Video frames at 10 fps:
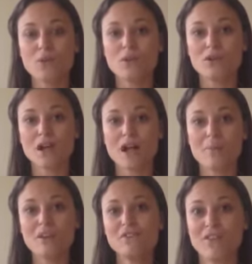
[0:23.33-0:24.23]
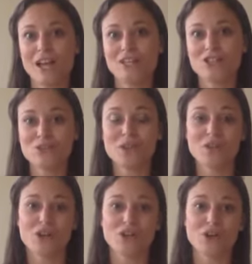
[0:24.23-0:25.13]
will come and find you
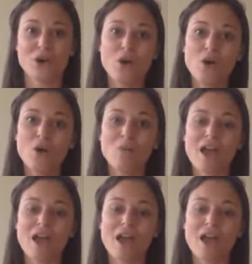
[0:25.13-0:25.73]
either in your home,